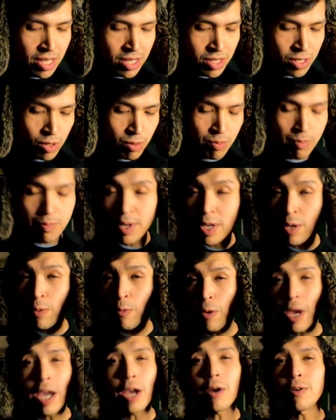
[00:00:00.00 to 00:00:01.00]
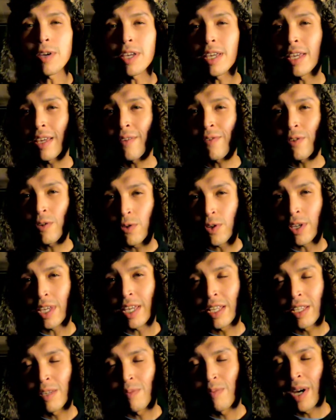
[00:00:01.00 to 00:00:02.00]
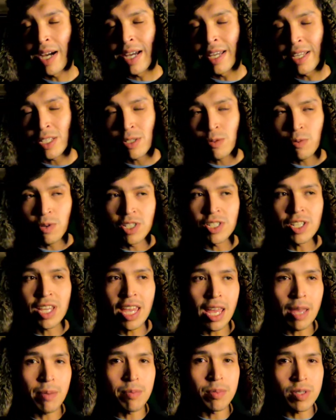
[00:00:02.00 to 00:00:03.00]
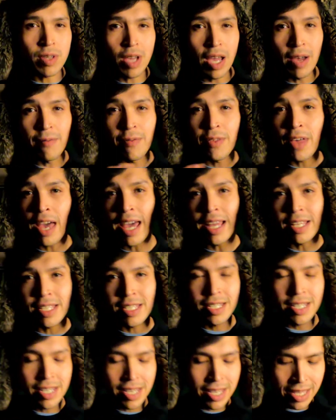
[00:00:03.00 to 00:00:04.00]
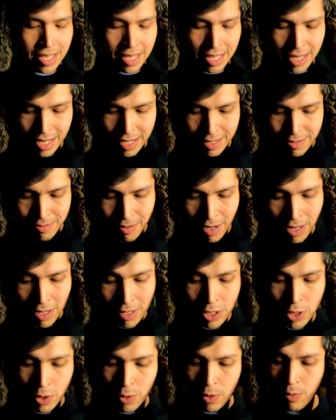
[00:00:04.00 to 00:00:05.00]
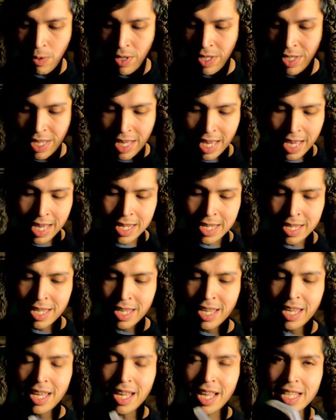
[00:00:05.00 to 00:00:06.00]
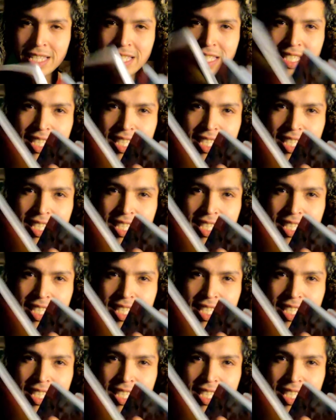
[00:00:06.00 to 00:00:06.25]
So be wary if you're looking into buying Switch games of that. I'll show it once again. It's